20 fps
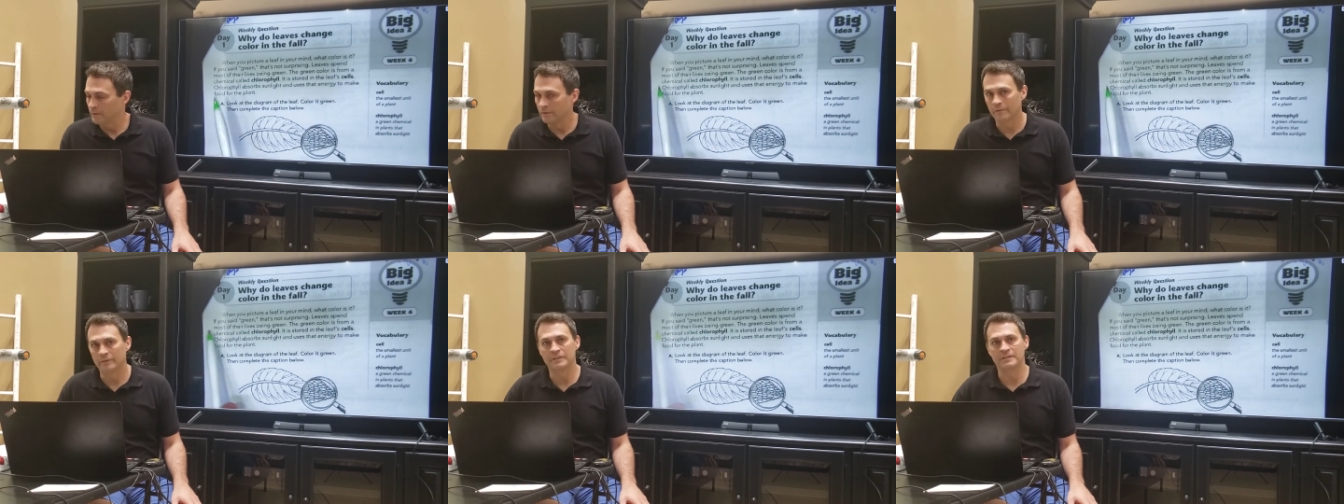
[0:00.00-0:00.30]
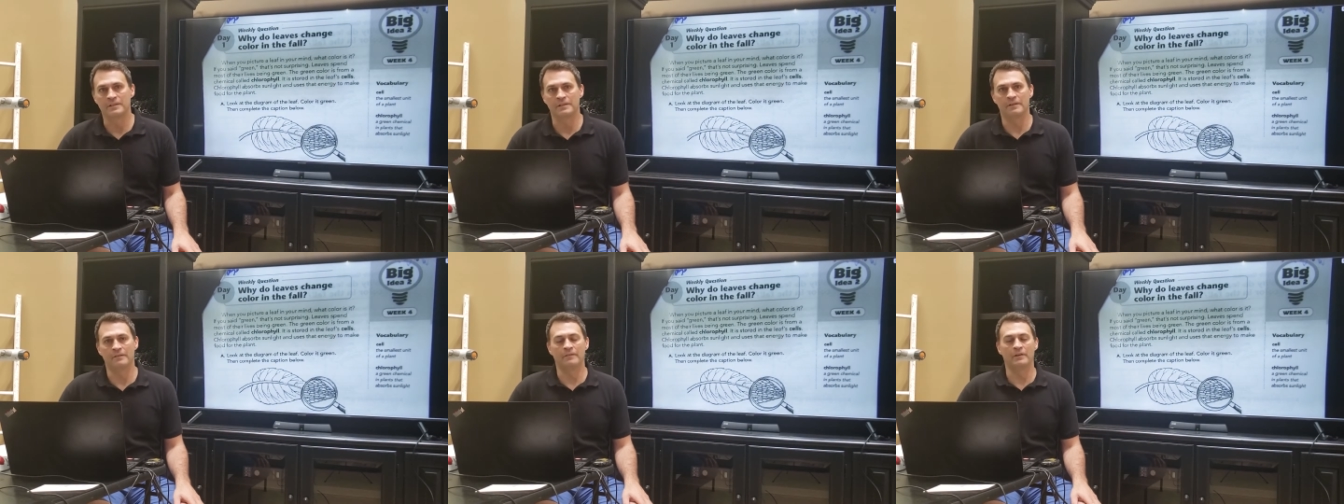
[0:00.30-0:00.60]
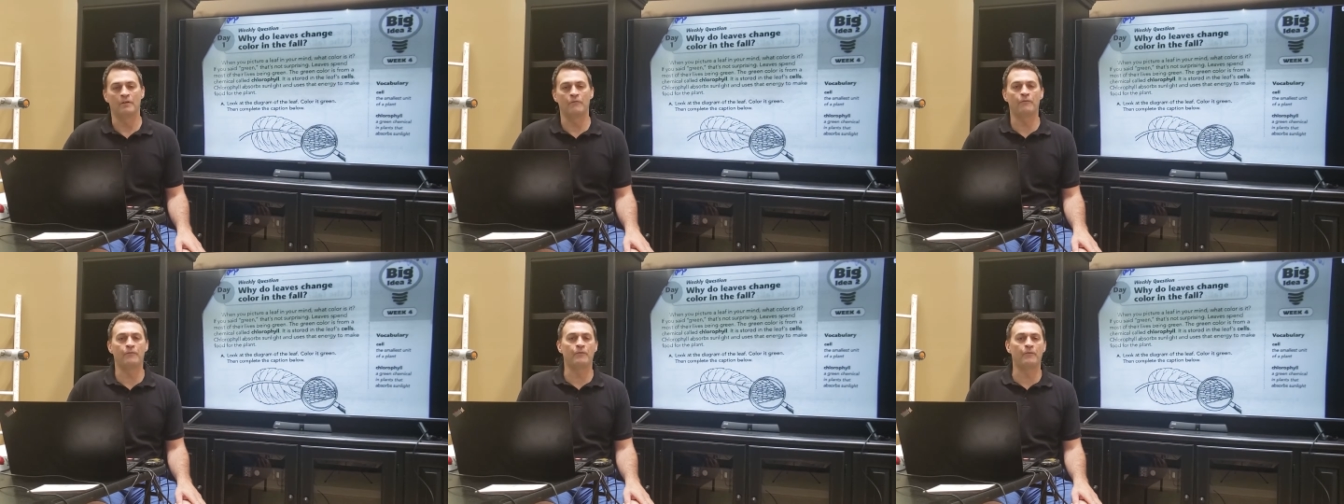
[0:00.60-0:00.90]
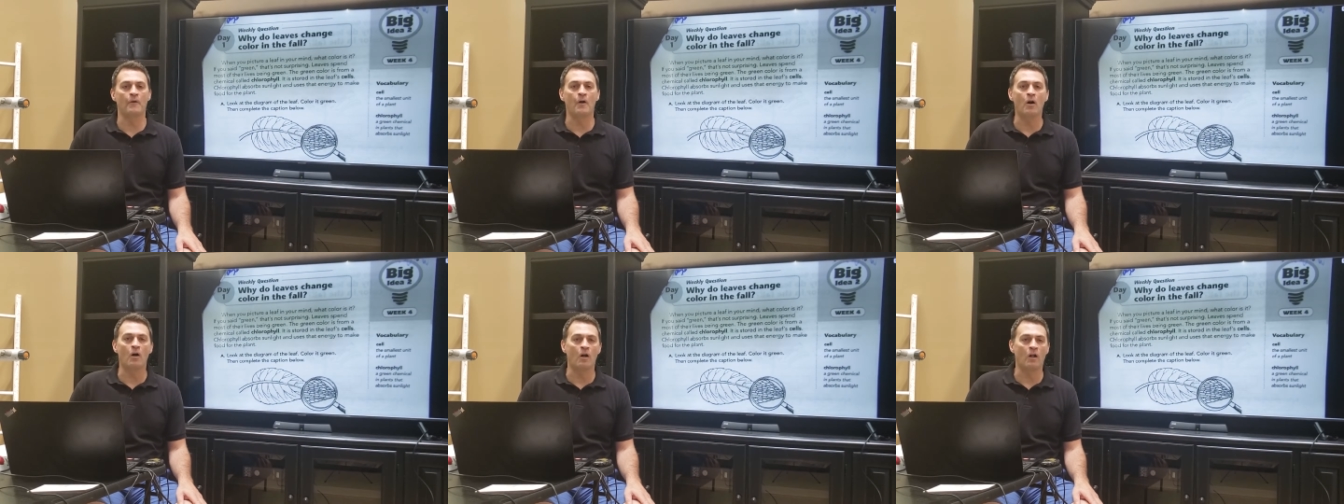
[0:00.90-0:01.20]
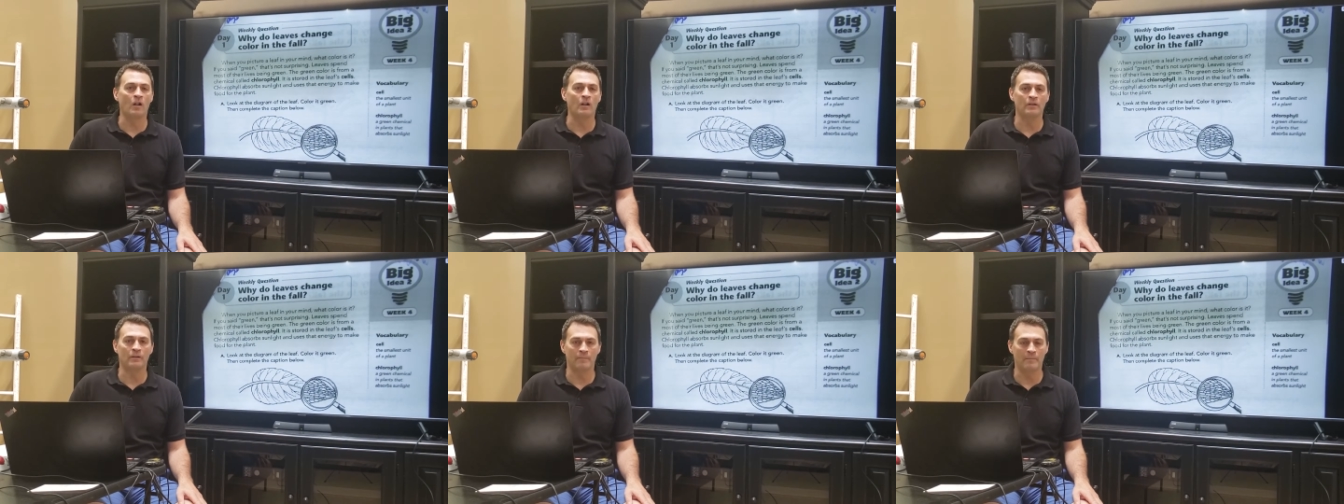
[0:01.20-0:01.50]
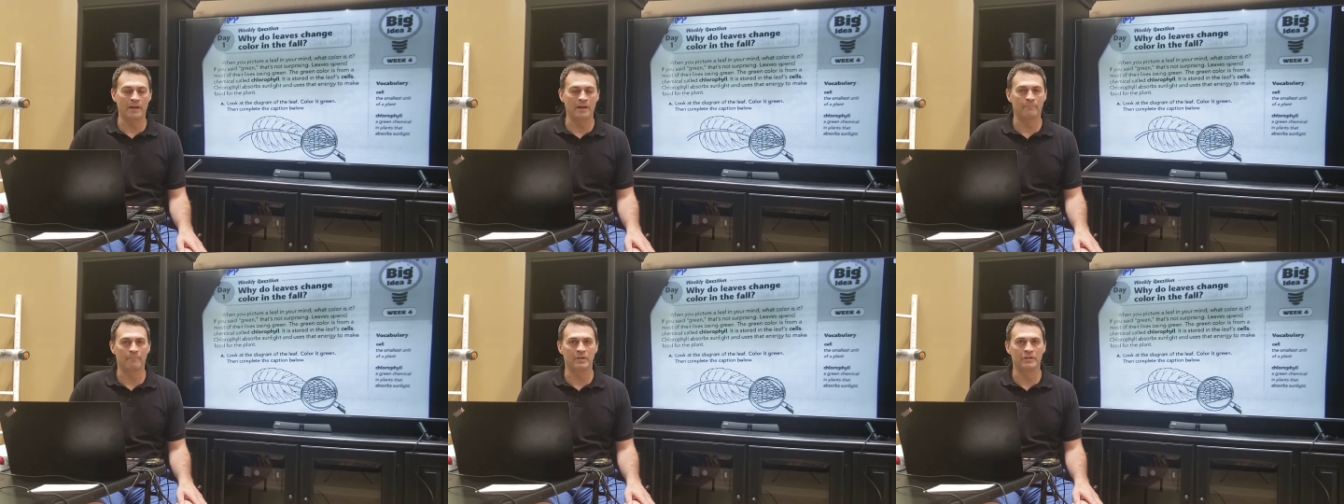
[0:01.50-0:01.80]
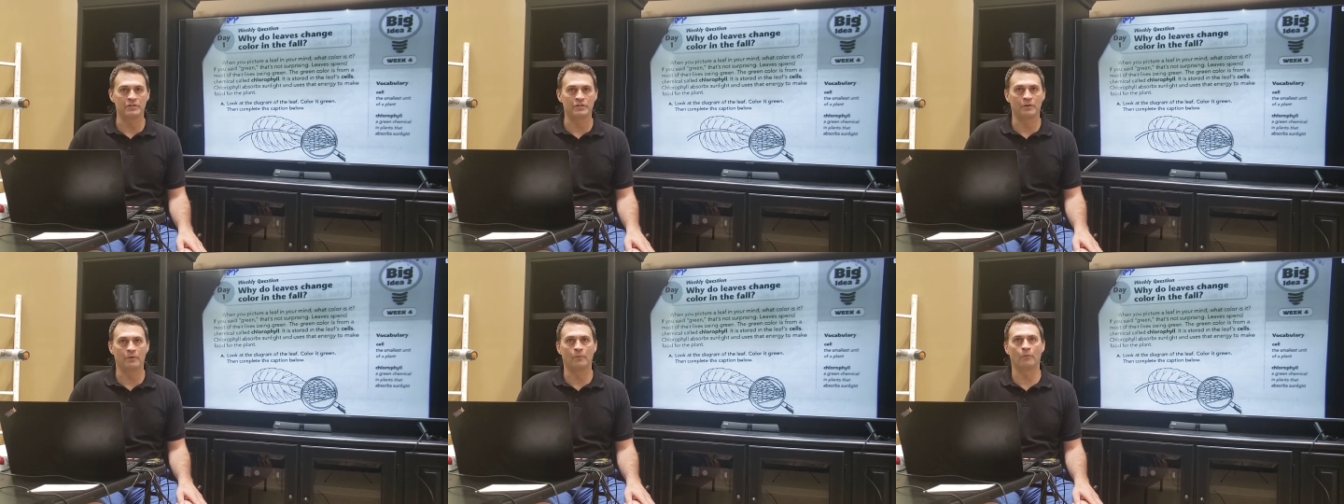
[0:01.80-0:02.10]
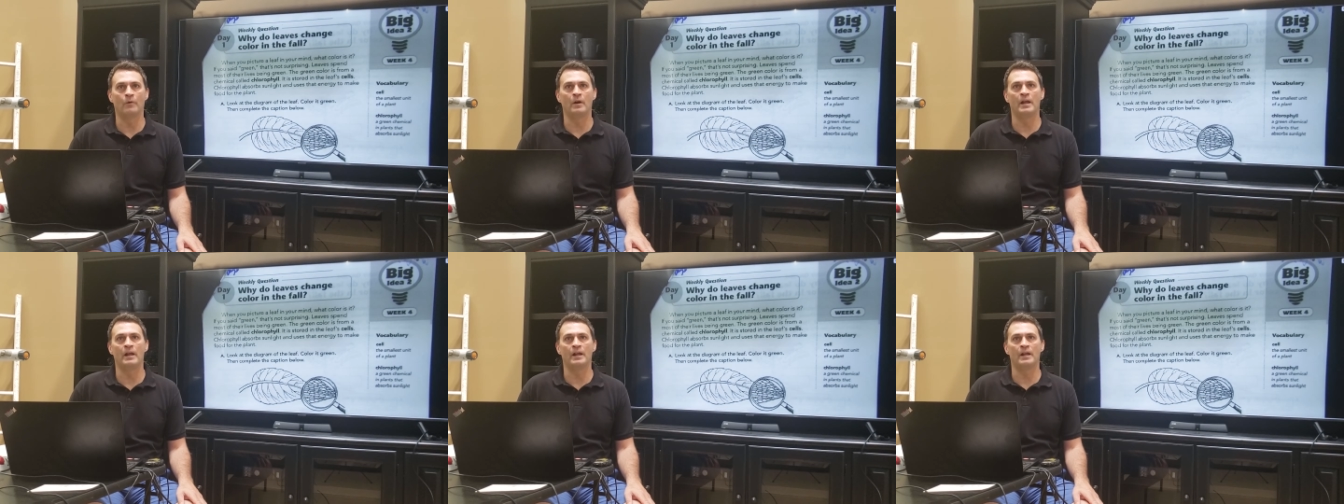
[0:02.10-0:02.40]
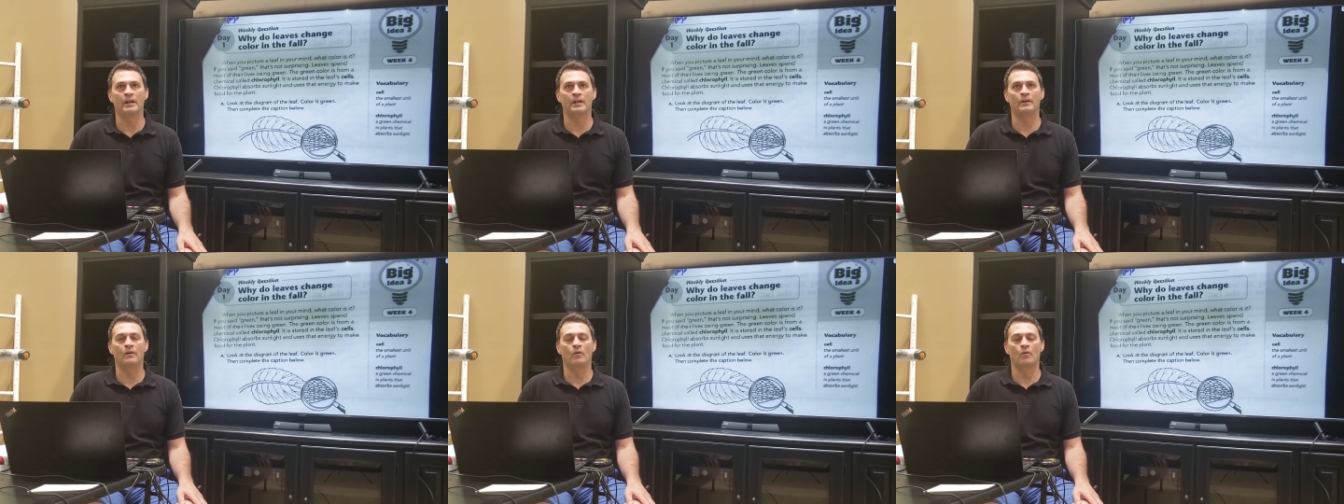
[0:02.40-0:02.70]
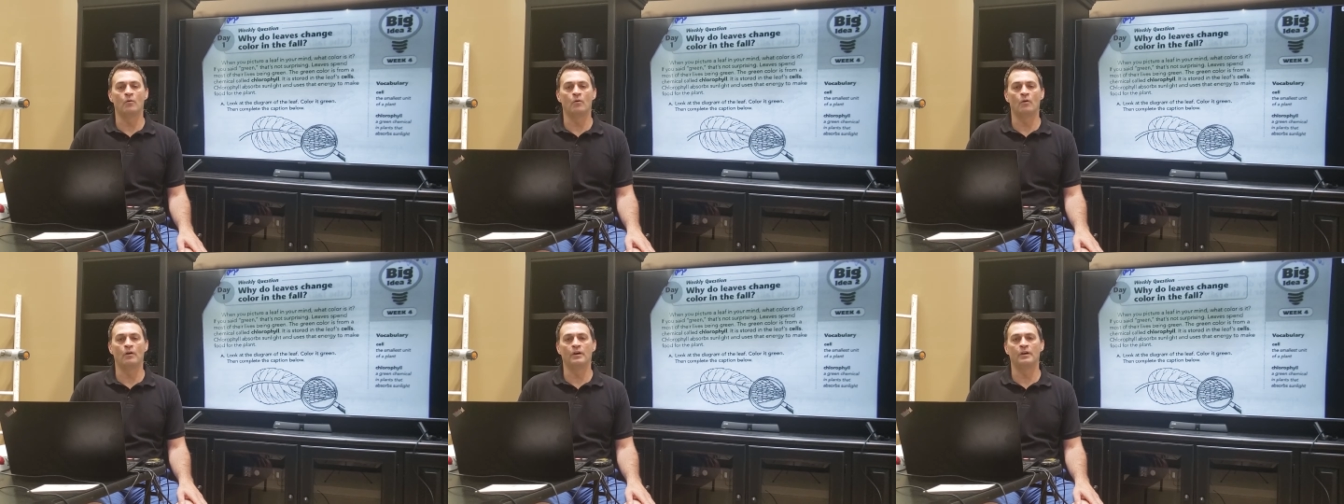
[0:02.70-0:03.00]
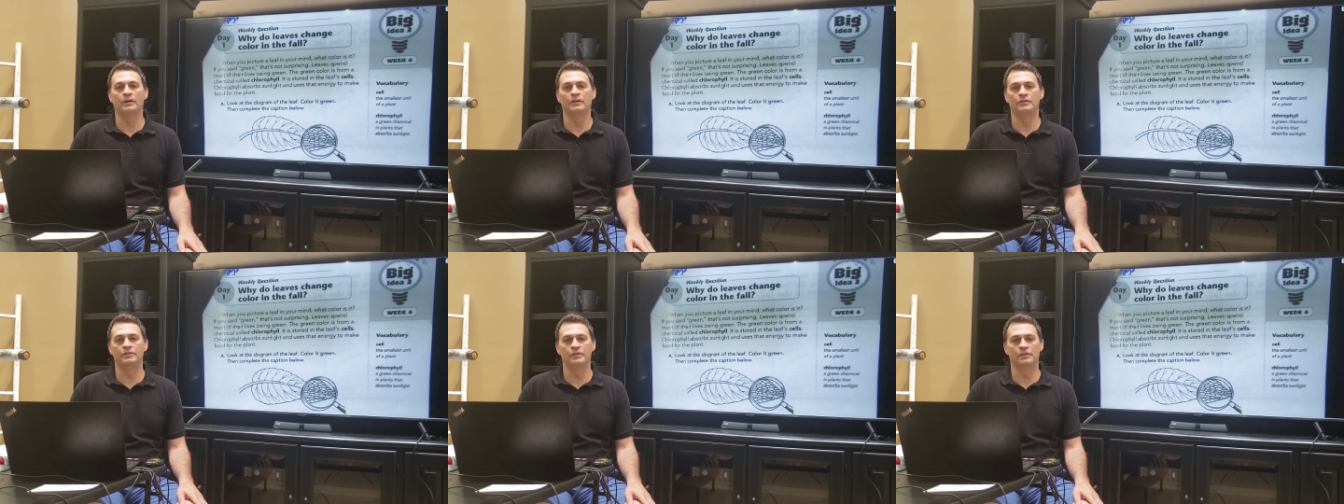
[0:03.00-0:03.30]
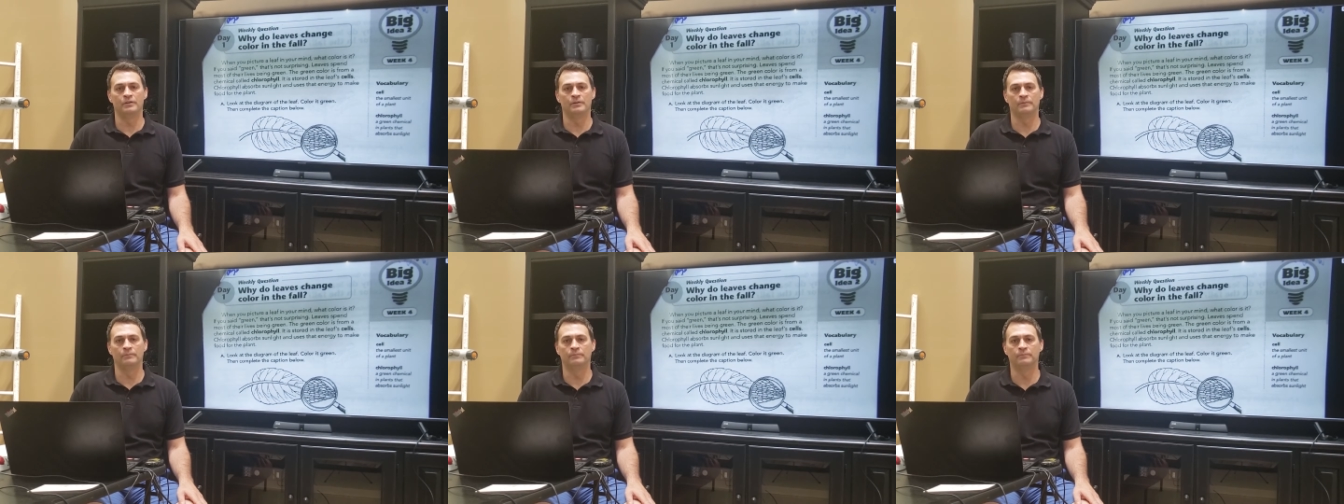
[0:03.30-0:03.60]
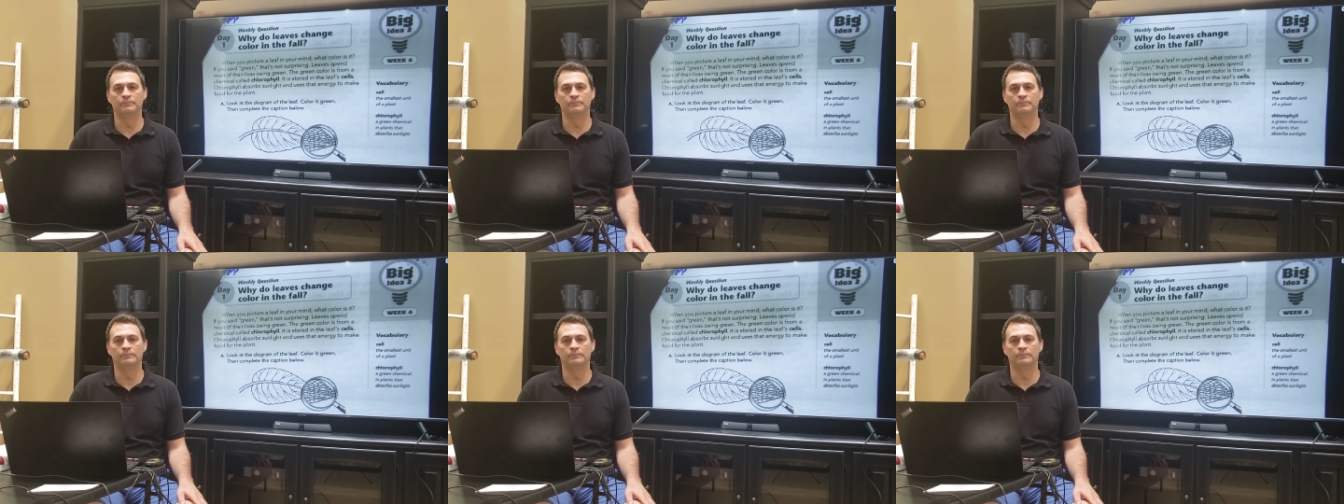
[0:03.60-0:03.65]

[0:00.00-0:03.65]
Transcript: This is in the fall, I might picture red, orange, or